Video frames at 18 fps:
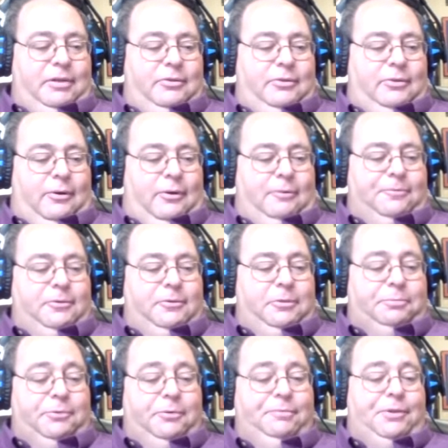is not
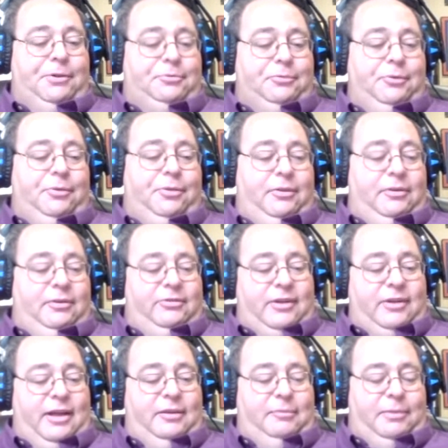familiar
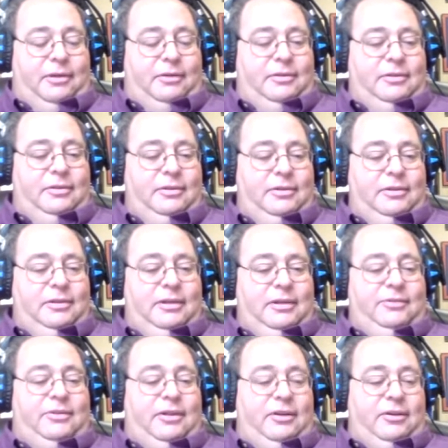with all the
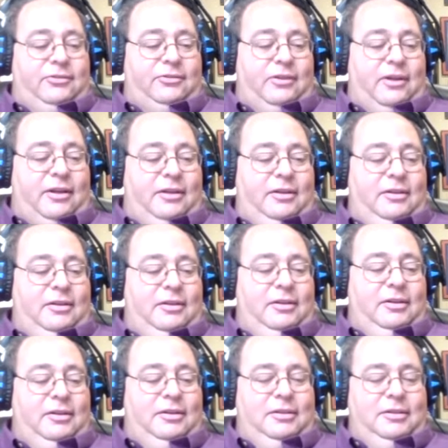exceptions to the hearsay
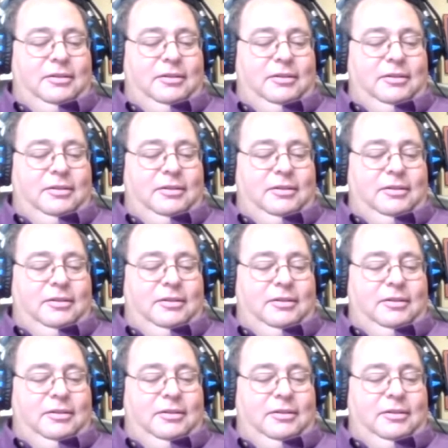rule.